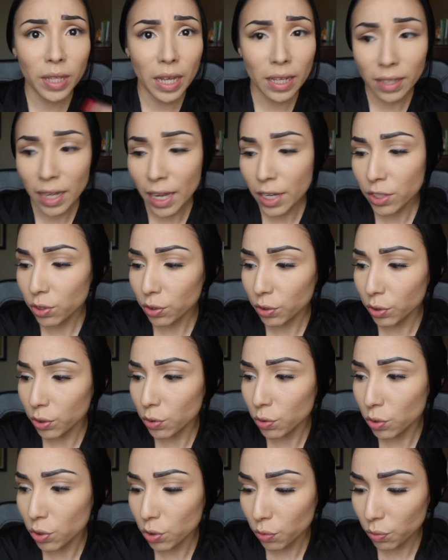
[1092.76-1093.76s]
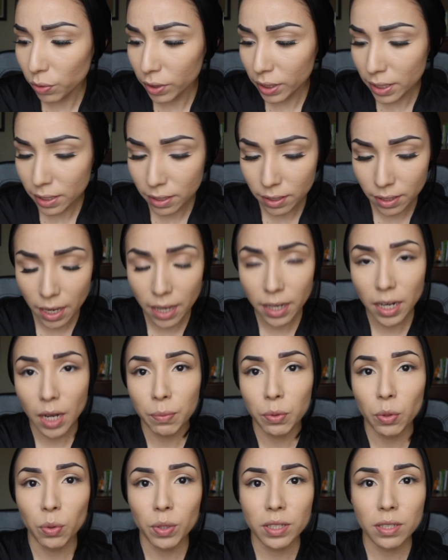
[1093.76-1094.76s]
that lash glue to really set,
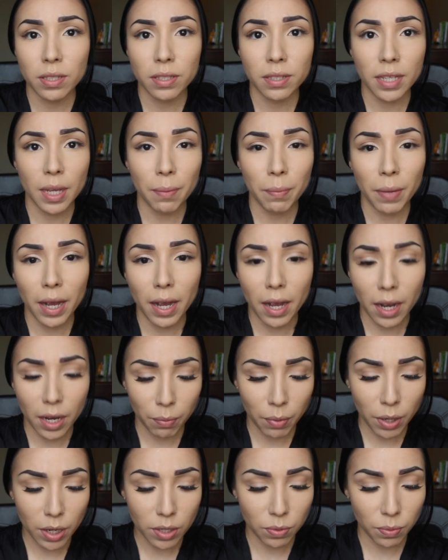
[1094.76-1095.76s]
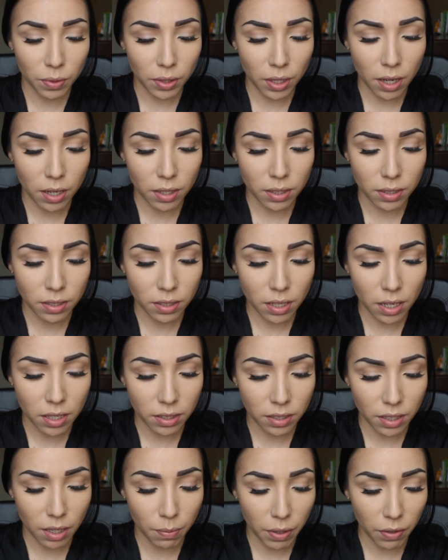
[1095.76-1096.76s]
I'm going to set my eyebrows with the
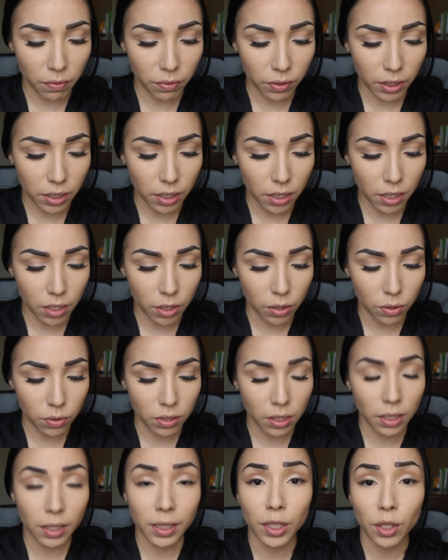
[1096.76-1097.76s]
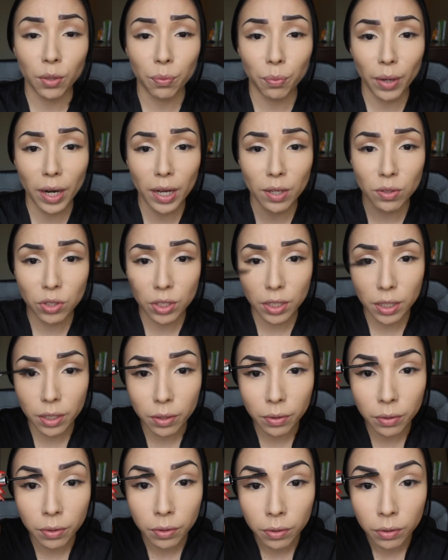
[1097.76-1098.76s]
Anastasia Beverly Hills Clear Brow
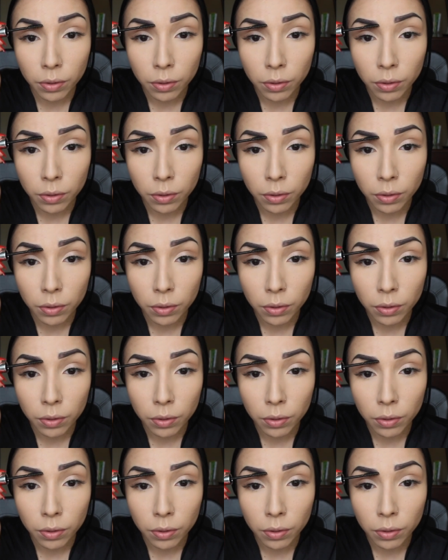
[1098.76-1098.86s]
Gel.